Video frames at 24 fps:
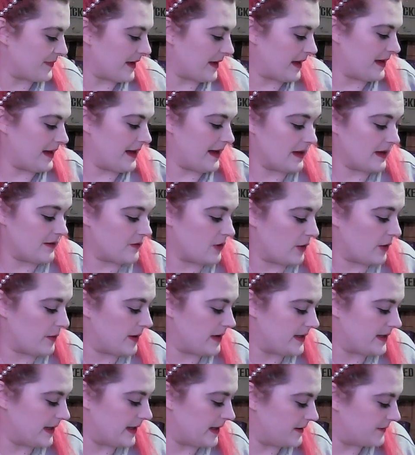I have no
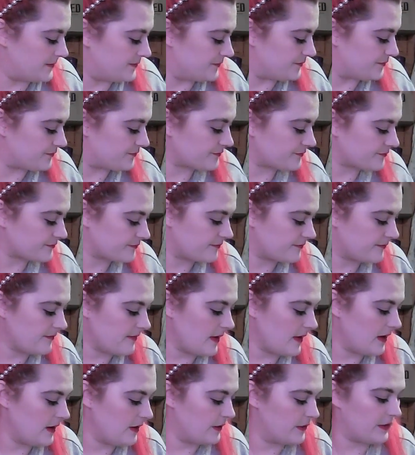idea.
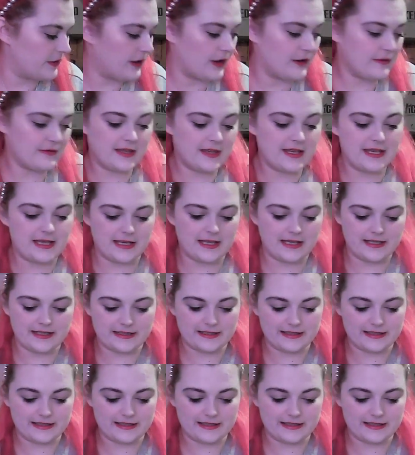So these,